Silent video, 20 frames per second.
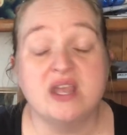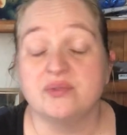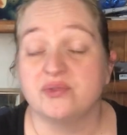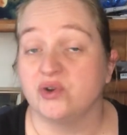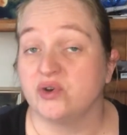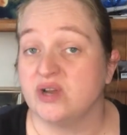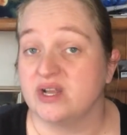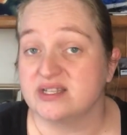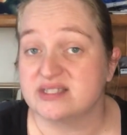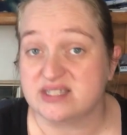
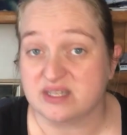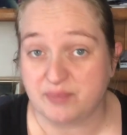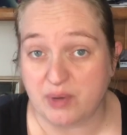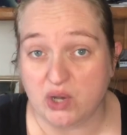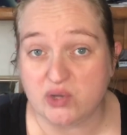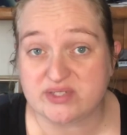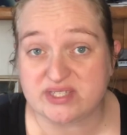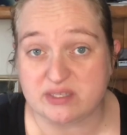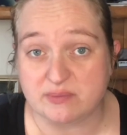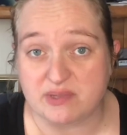They're not
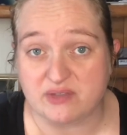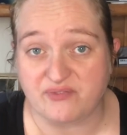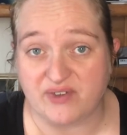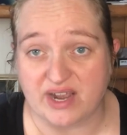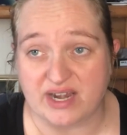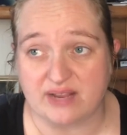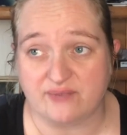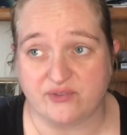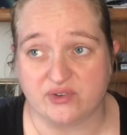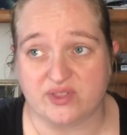supposed to be
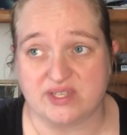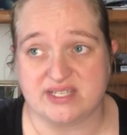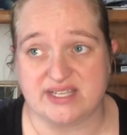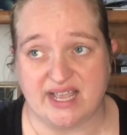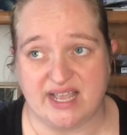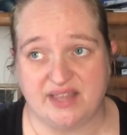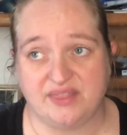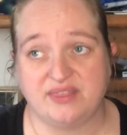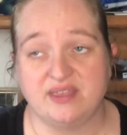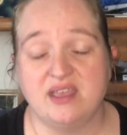fighting for the
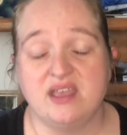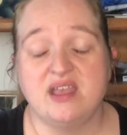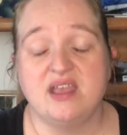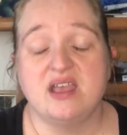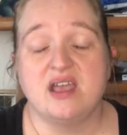death.